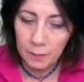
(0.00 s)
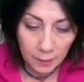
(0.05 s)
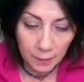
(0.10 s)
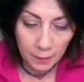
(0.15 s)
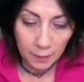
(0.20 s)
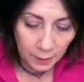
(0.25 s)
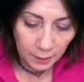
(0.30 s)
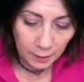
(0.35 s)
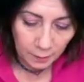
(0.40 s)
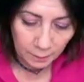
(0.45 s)

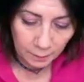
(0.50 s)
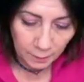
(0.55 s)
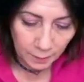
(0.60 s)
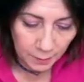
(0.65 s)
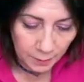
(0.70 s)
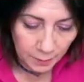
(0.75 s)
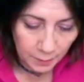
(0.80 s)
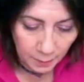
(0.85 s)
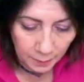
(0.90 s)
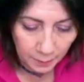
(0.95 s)
Yeah,
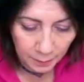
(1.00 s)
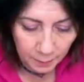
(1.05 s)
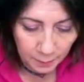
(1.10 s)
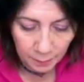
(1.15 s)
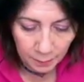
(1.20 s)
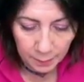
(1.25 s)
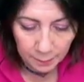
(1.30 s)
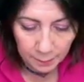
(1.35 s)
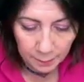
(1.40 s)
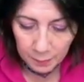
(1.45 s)
it's another
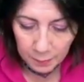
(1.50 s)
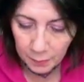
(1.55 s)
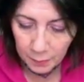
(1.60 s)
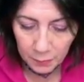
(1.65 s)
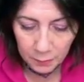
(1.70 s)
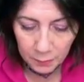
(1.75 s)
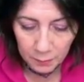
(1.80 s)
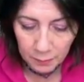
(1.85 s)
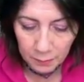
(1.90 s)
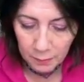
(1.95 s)
trapped
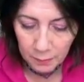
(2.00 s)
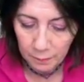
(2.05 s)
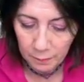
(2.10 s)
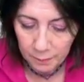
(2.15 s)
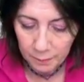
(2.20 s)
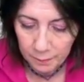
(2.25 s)
emotion.